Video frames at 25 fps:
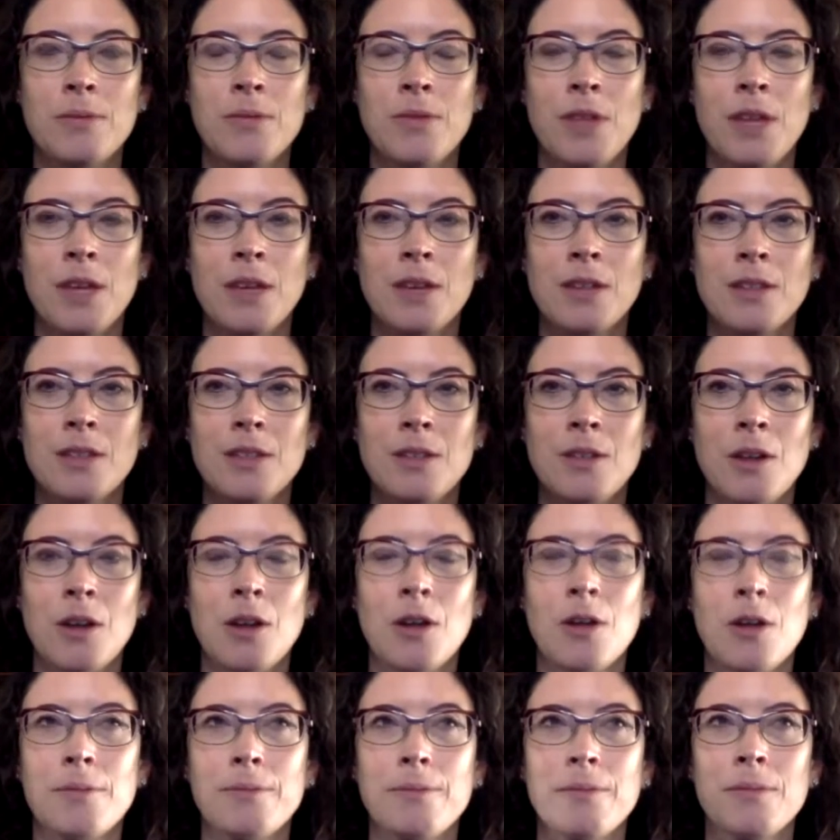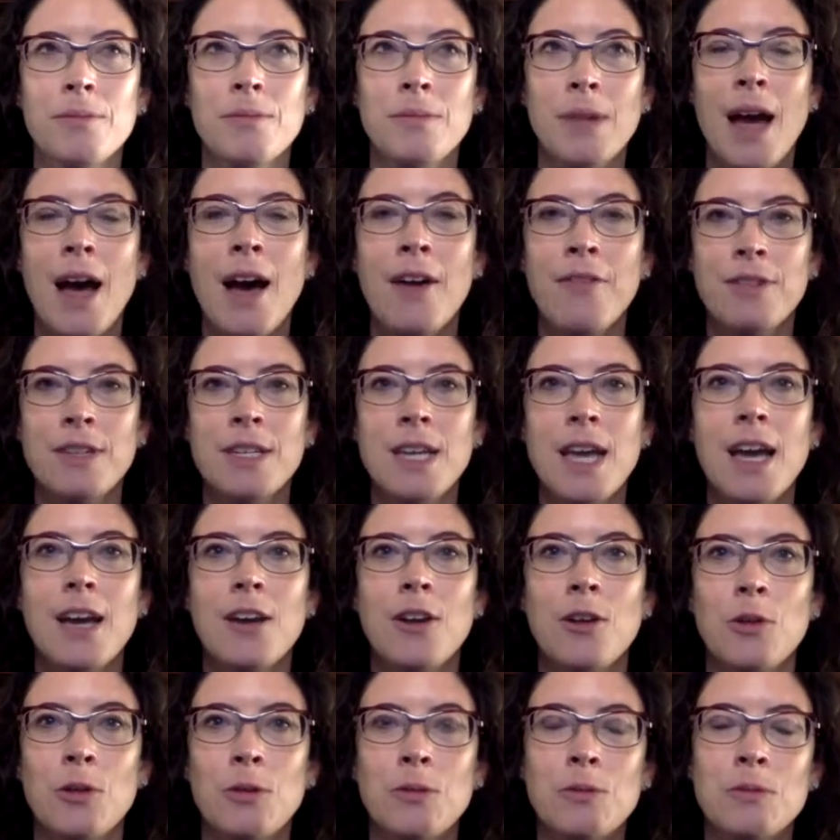things, or half a
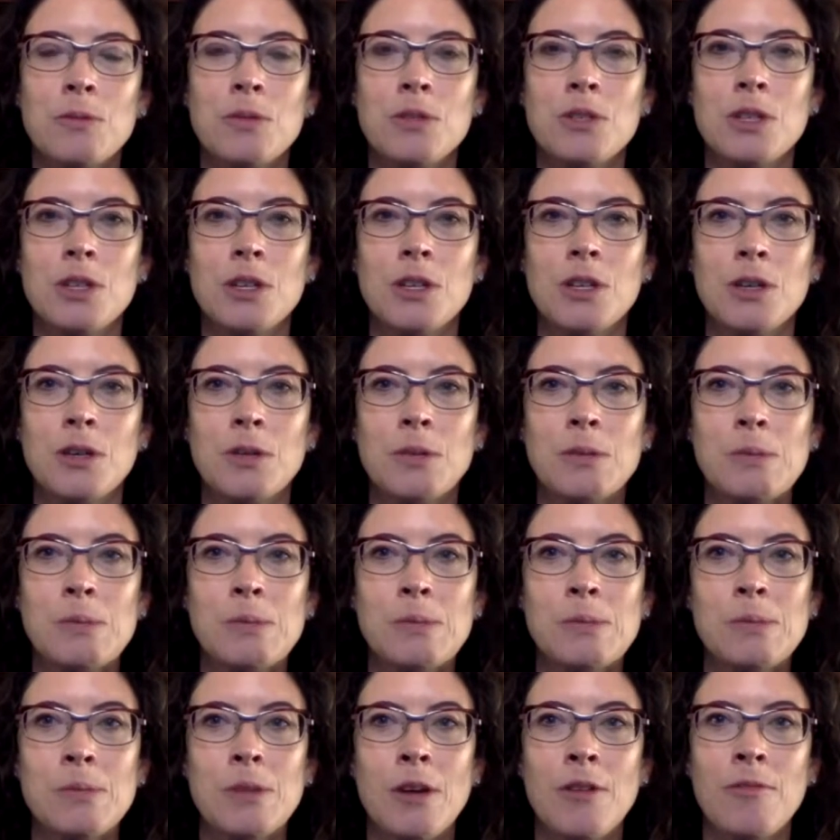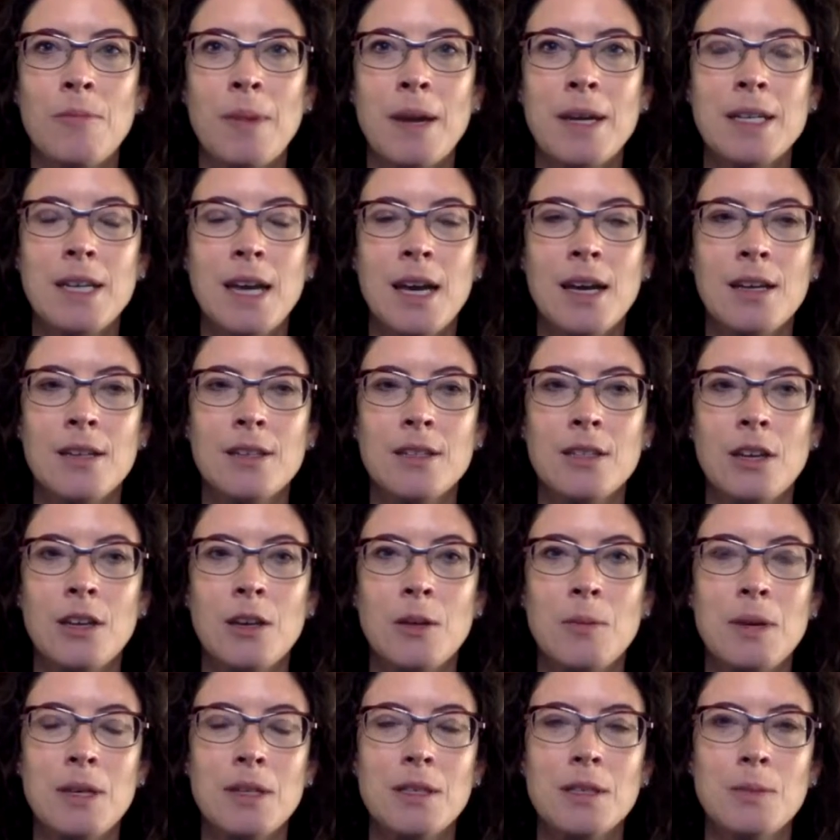day of my day is going
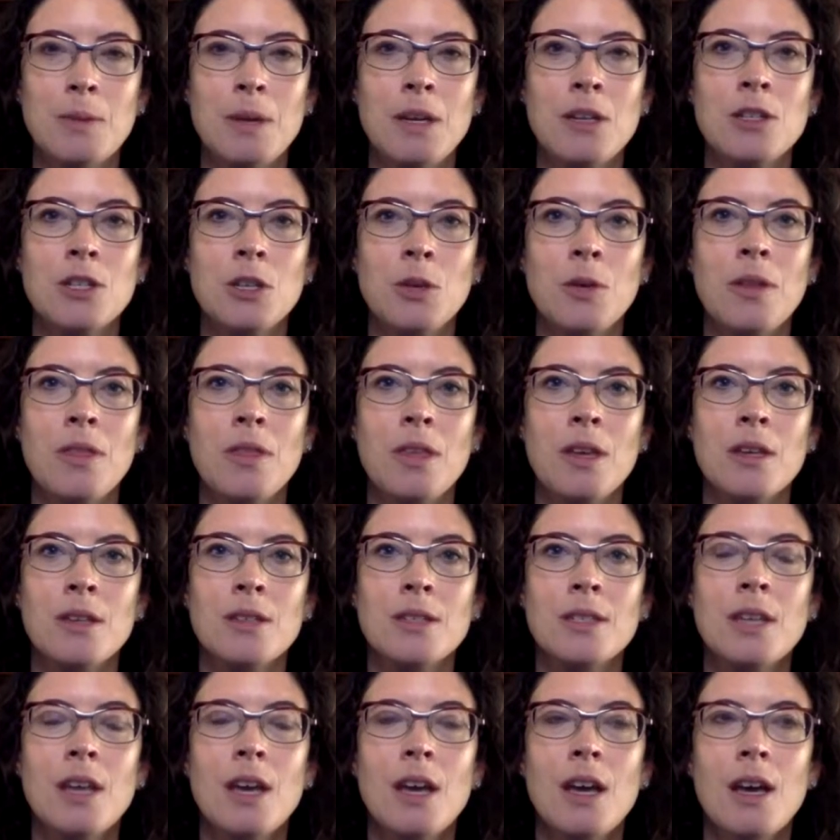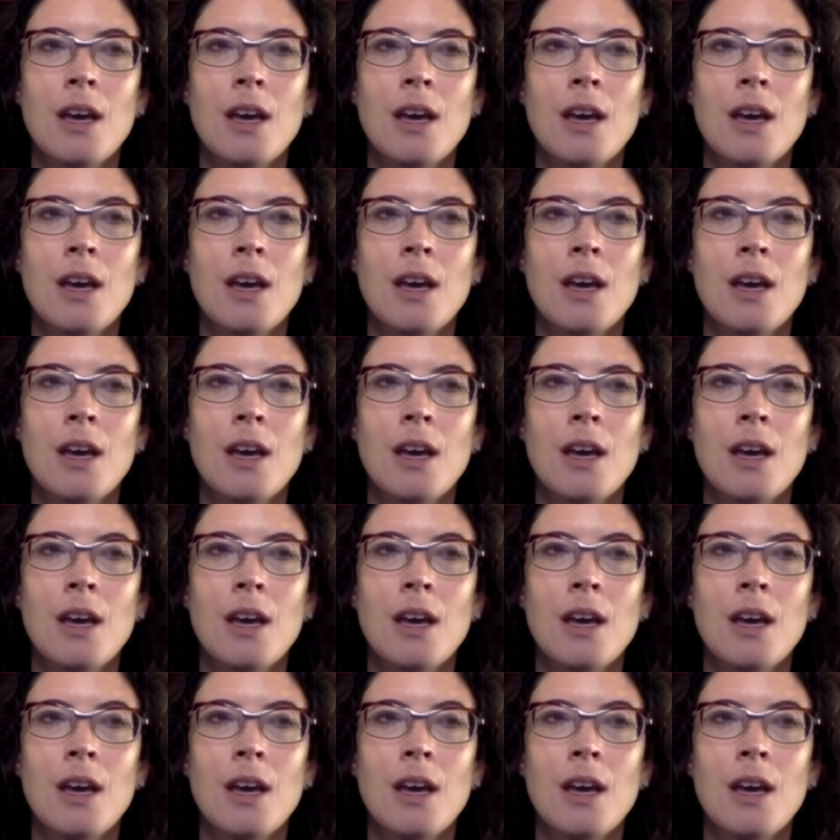to be spent doing this.